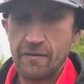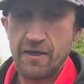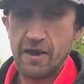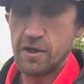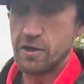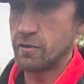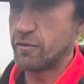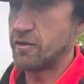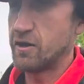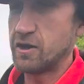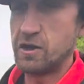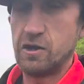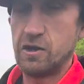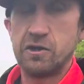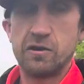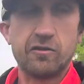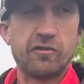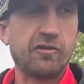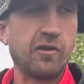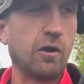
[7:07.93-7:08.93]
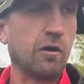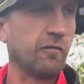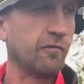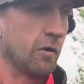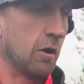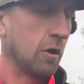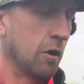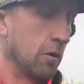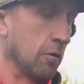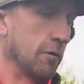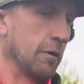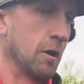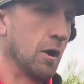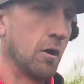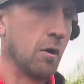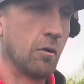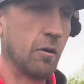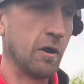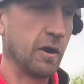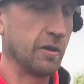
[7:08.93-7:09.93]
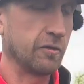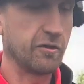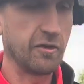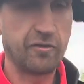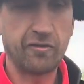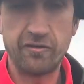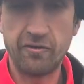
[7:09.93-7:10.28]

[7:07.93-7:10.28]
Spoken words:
then you're thinking to yourself, oh no, like this